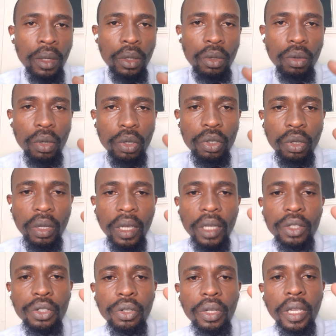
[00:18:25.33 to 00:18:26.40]
you also
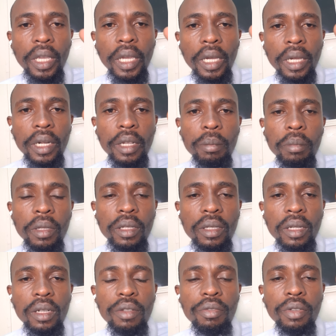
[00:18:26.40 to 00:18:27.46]
get your KRA PIN
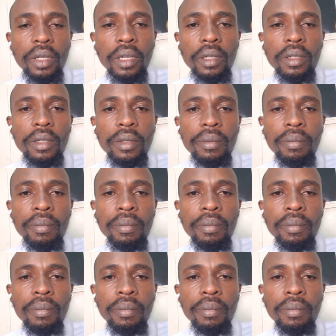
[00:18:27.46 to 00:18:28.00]
certificate.